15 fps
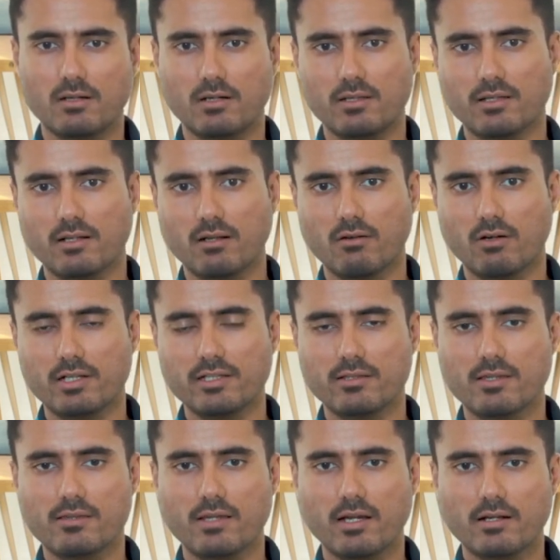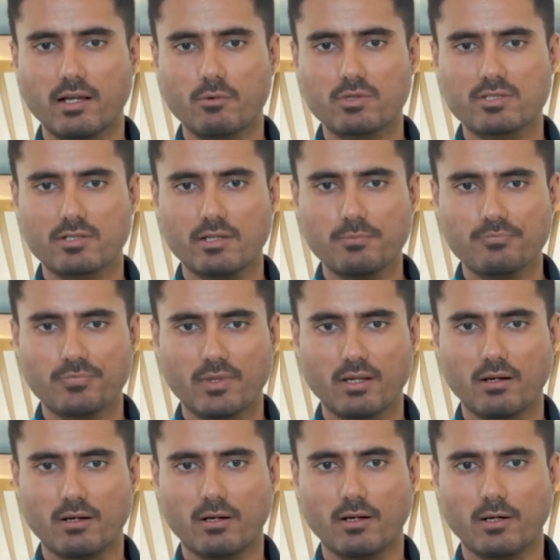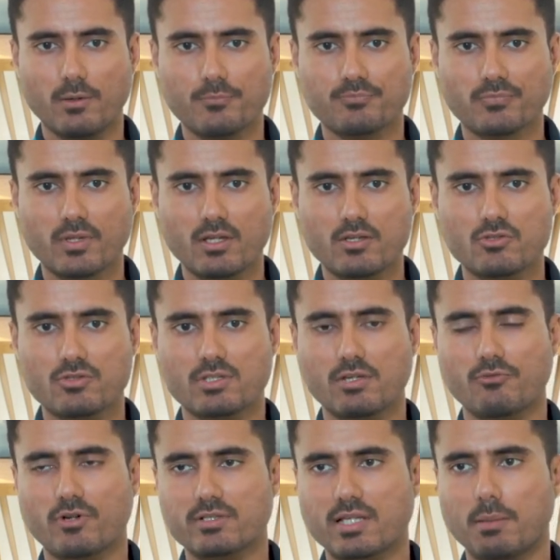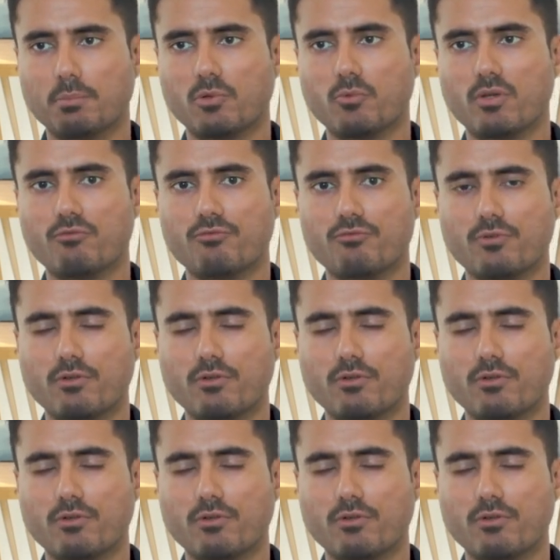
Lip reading: a little earlier than that, I would say. So say for example, we've